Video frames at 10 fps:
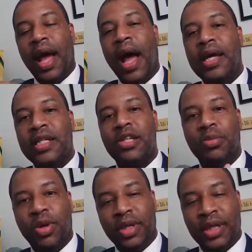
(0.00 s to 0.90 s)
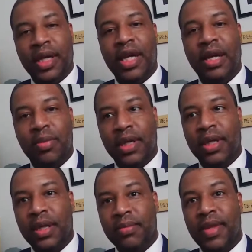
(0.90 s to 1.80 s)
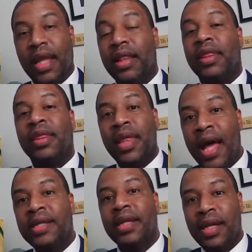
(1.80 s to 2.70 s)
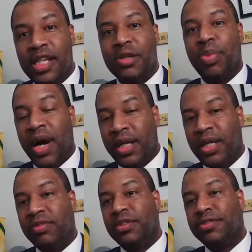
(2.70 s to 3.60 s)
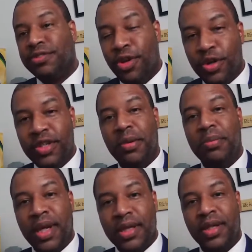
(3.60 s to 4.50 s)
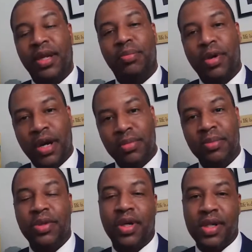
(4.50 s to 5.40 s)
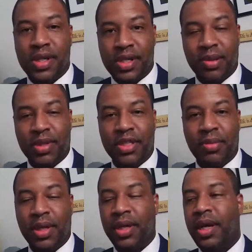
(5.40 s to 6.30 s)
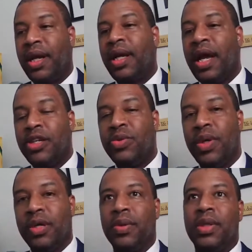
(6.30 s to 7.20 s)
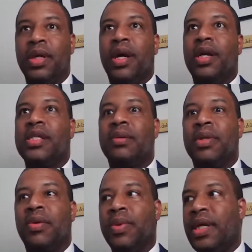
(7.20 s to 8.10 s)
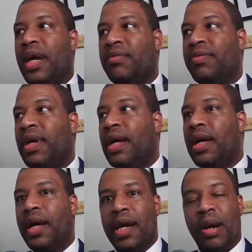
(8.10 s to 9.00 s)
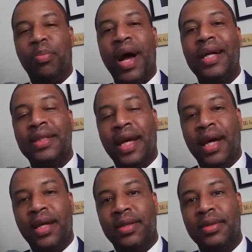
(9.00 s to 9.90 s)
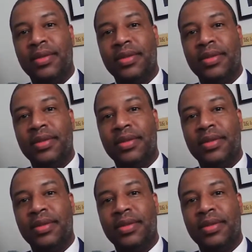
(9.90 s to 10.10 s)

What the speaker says: as the money came in. That is part of the fundamental problem with our system in Jamaica. And I do agree with the concept that we have an apartheid